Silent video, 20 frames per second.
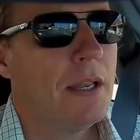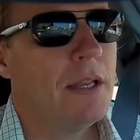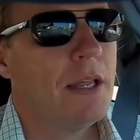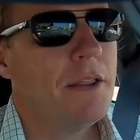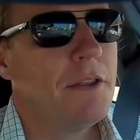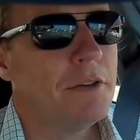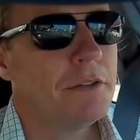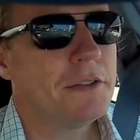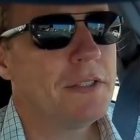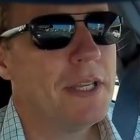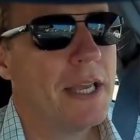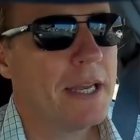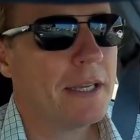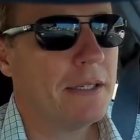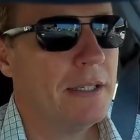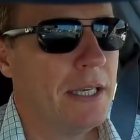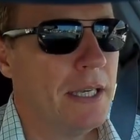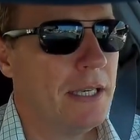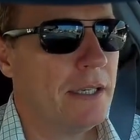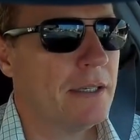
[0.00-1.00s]
Another
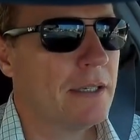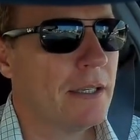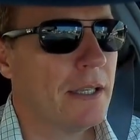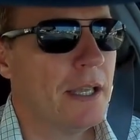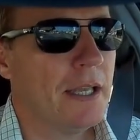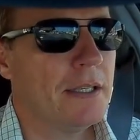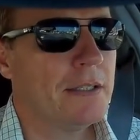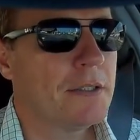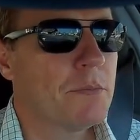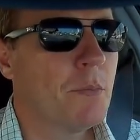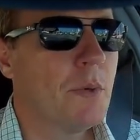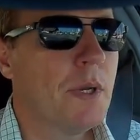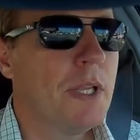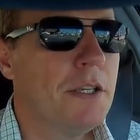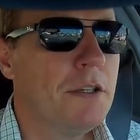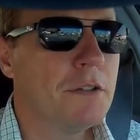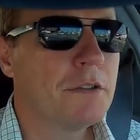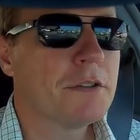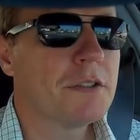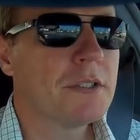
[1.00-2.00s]
technique is
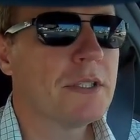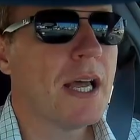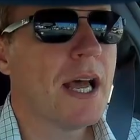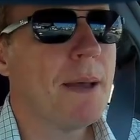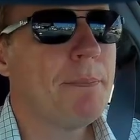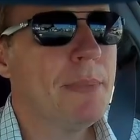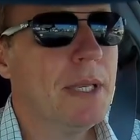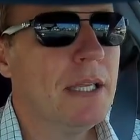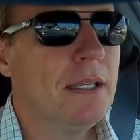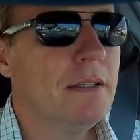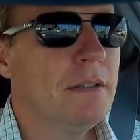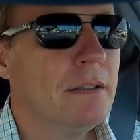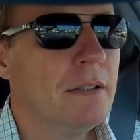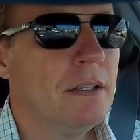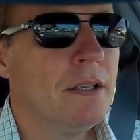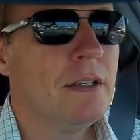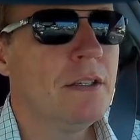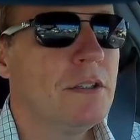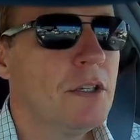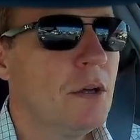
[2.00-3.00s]
when you're stopping,
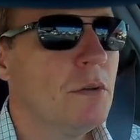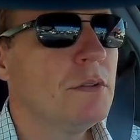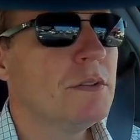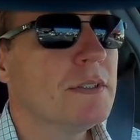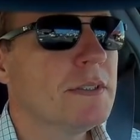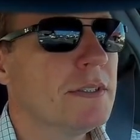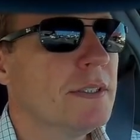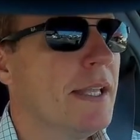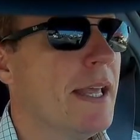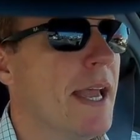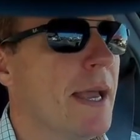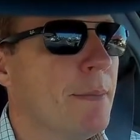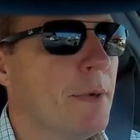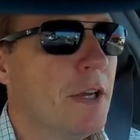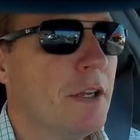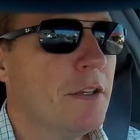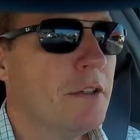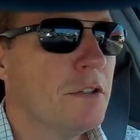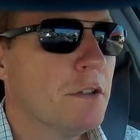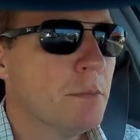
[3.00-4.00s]
don't
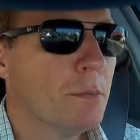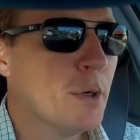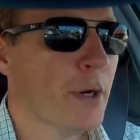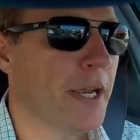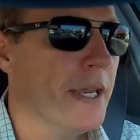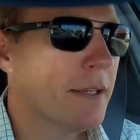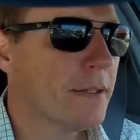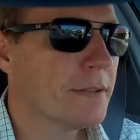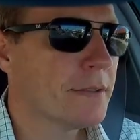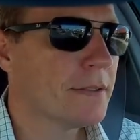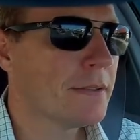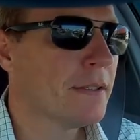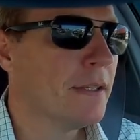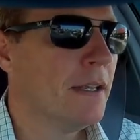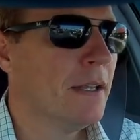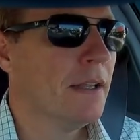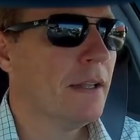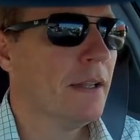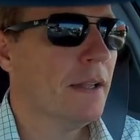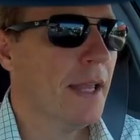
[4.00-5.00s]
slam on your brakes
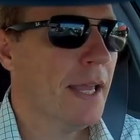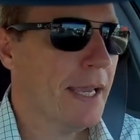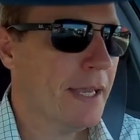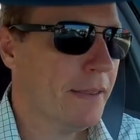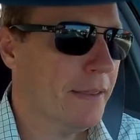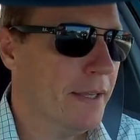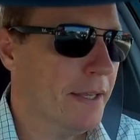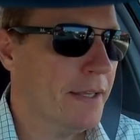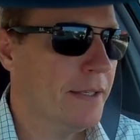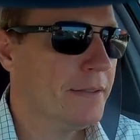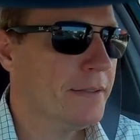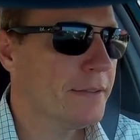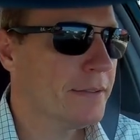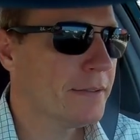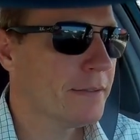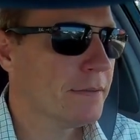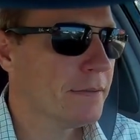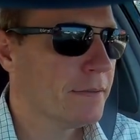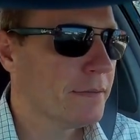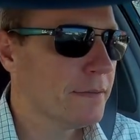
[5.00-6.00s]
like
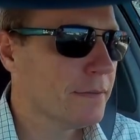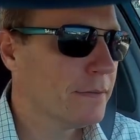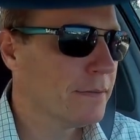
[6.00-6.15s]
this.